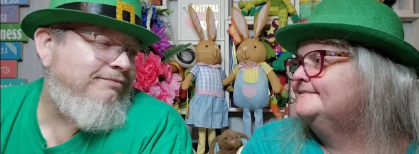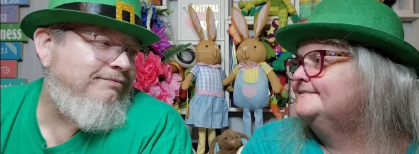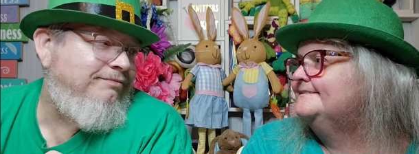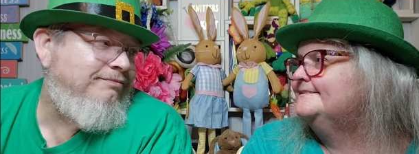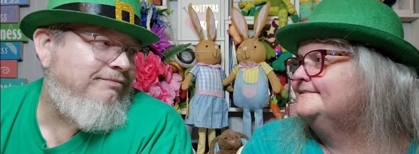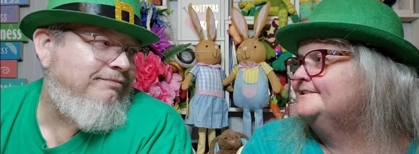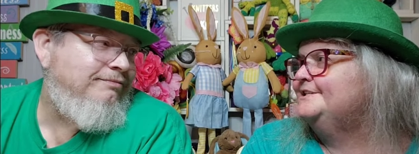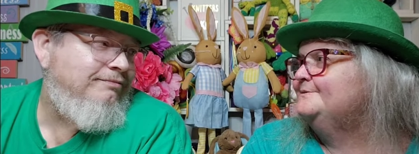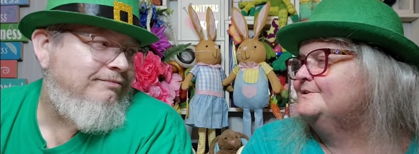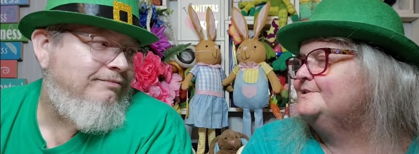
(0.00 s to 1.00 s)
Speaker 1: Mm.
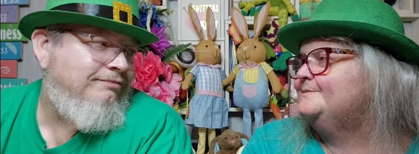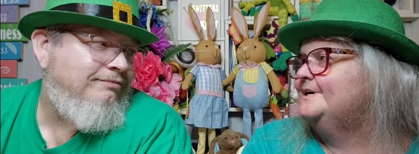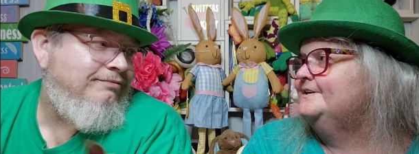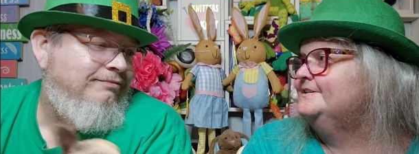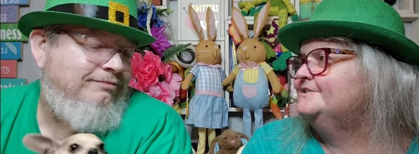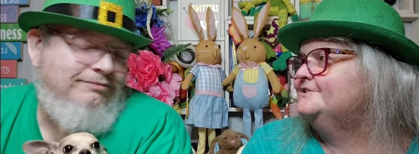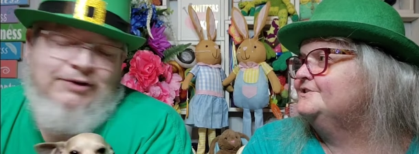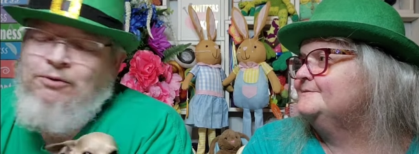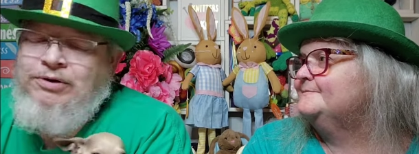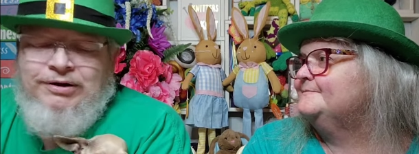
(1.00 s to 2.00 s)
then he worked at Parish.
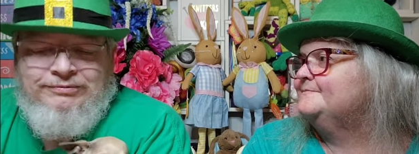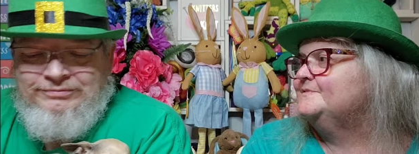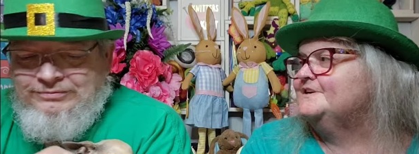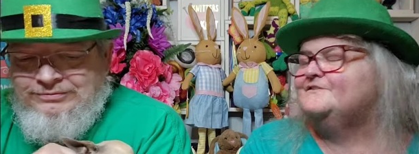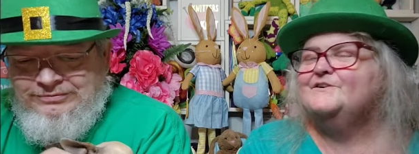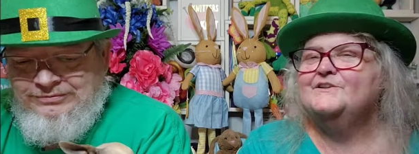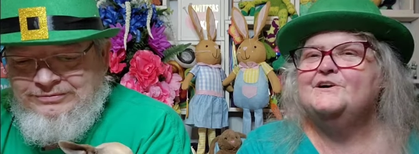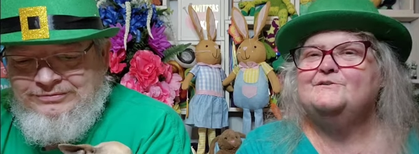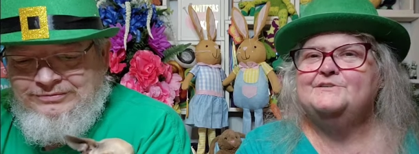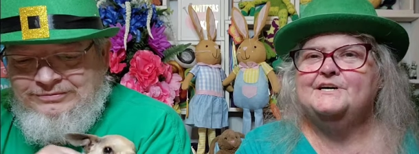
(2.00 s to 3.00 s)
Okay. For a
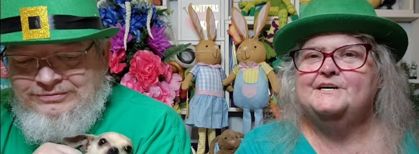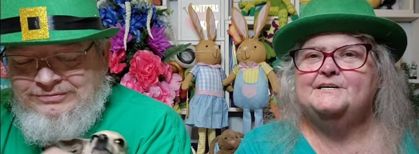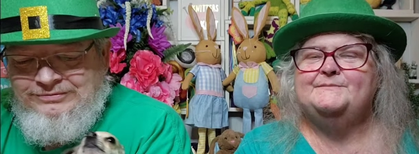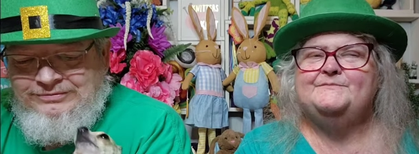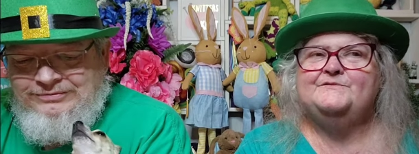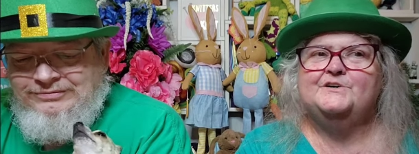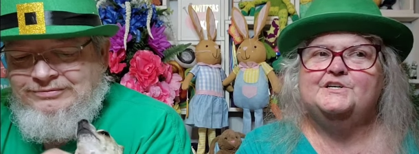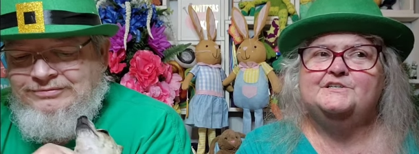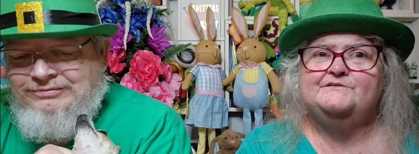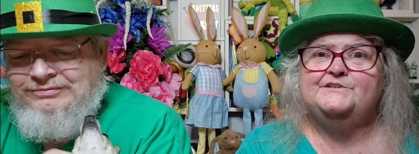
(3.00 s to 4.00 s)
long time, for a
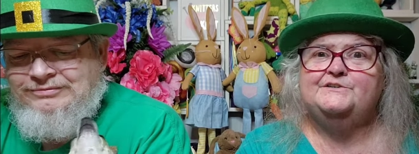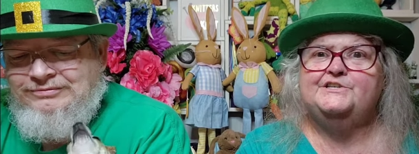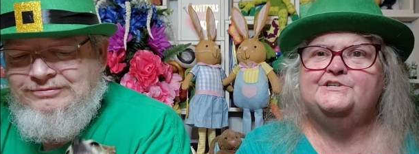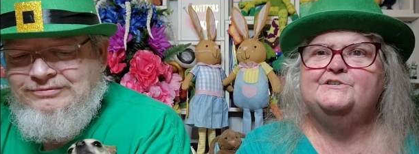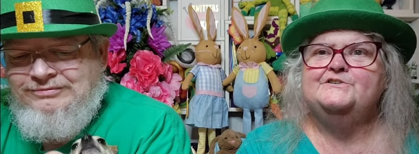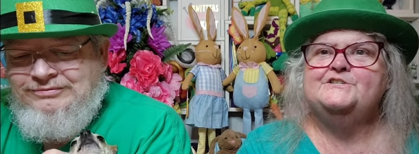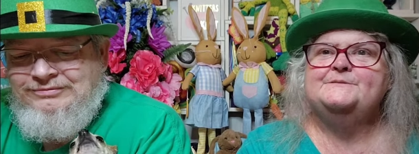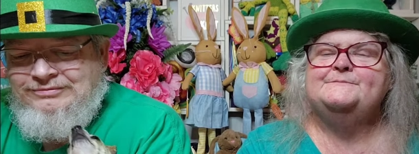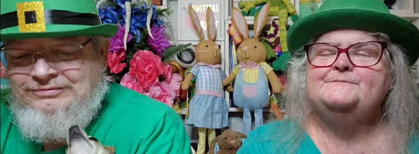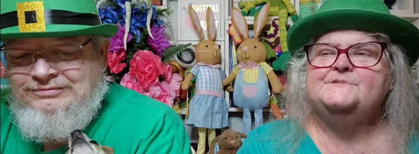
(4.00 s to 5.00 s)
few years,
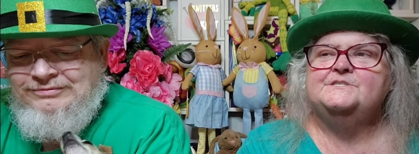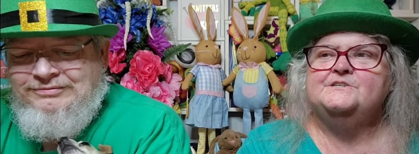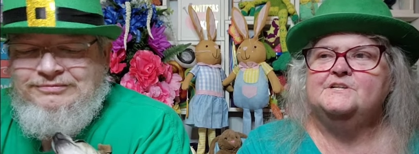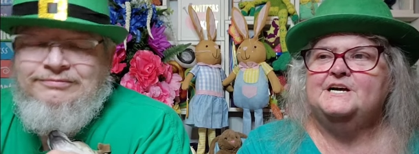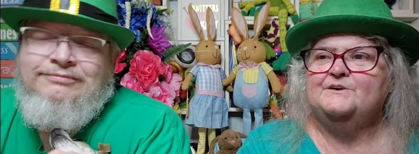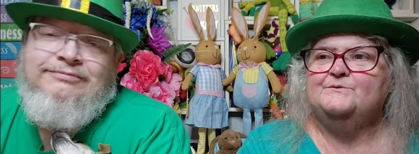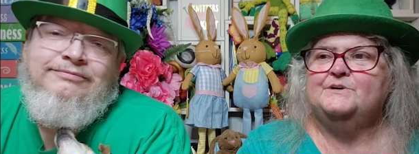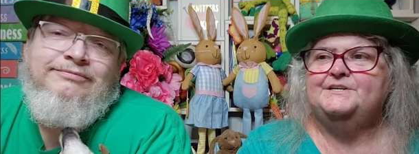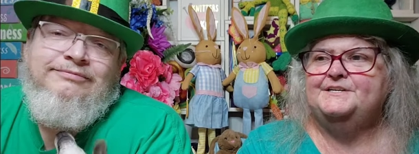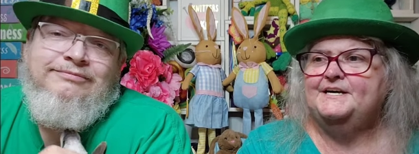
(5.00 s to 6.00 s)
till he got
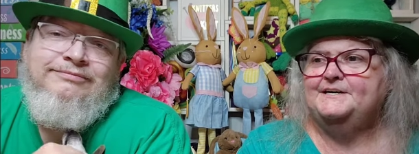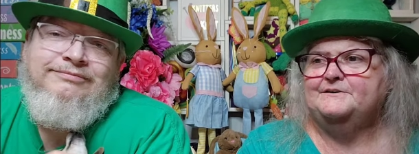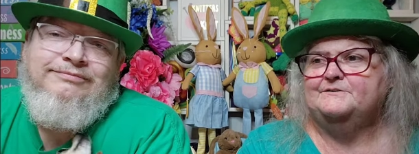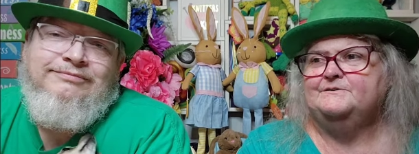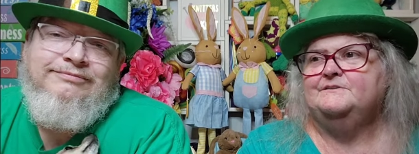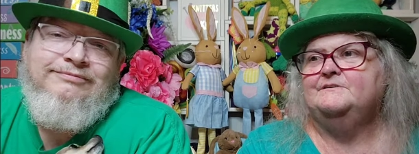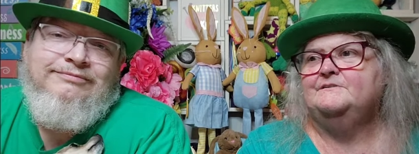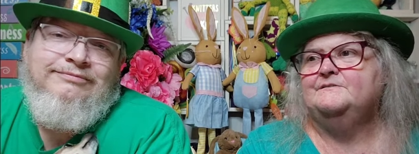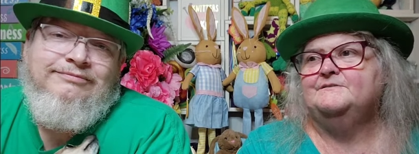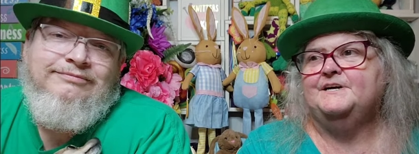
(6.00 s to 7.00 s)
run down
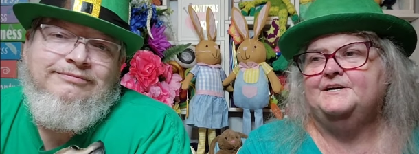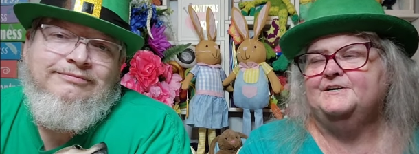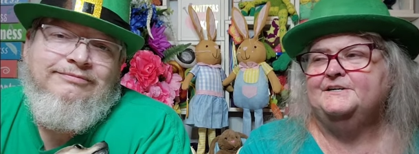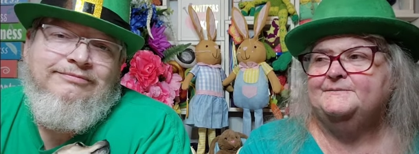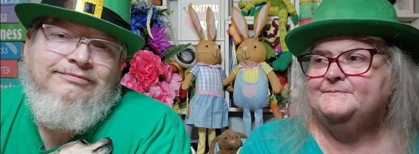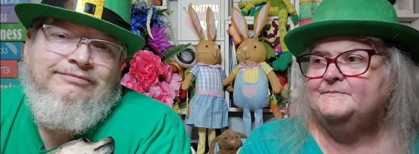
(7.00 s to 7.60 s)
there,